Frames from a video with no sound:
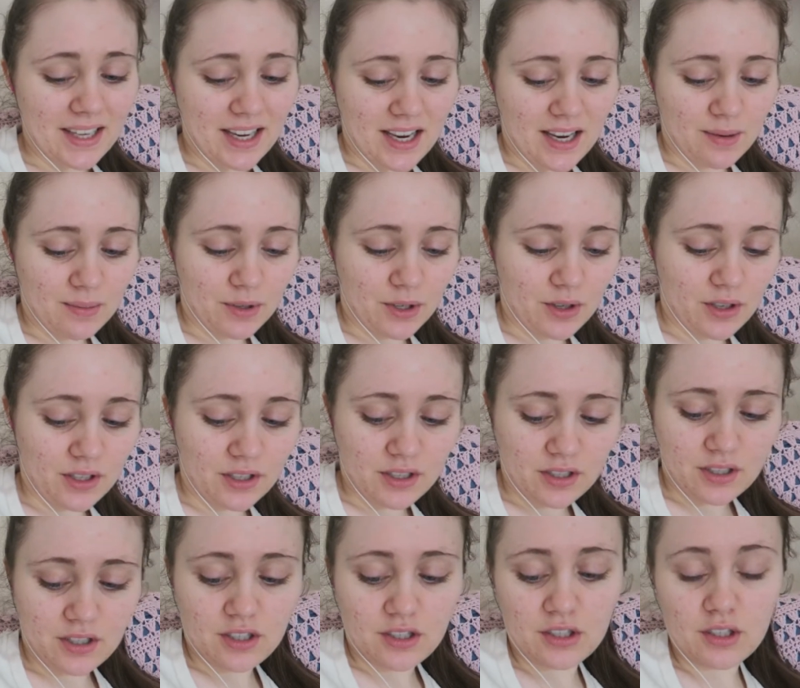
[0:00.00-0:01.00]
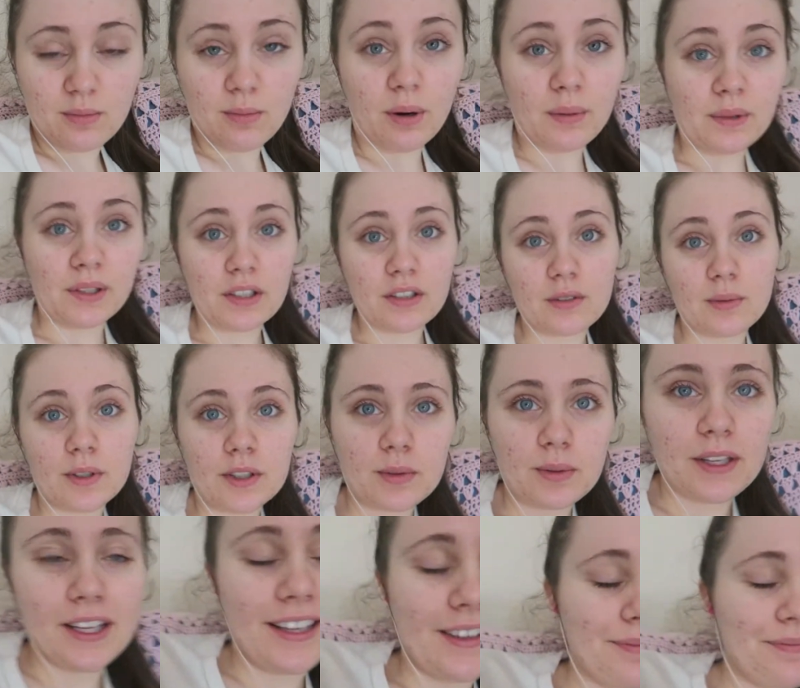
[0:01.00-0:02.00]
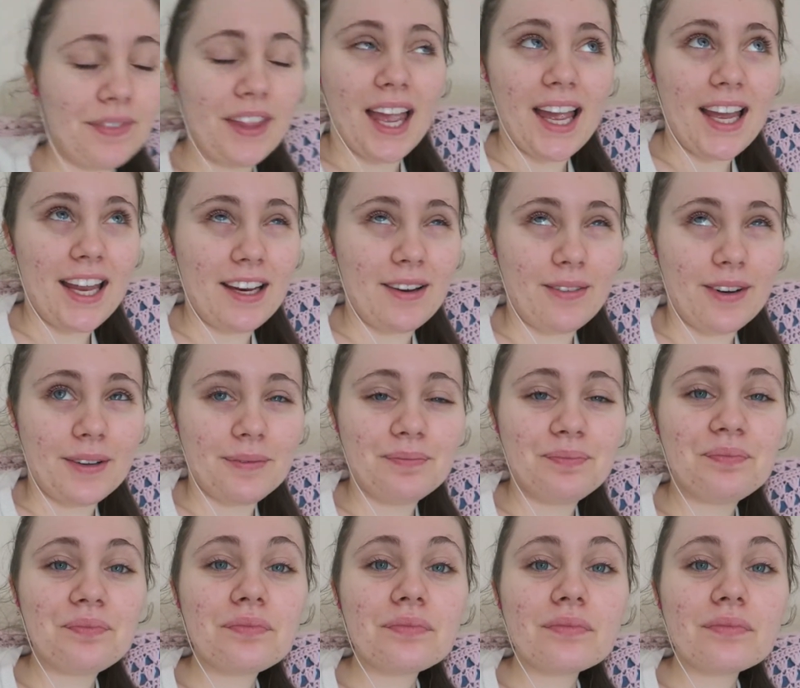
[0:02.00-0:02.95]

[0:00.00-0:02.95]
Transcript: I am going to just probably use it once a week. Anyway,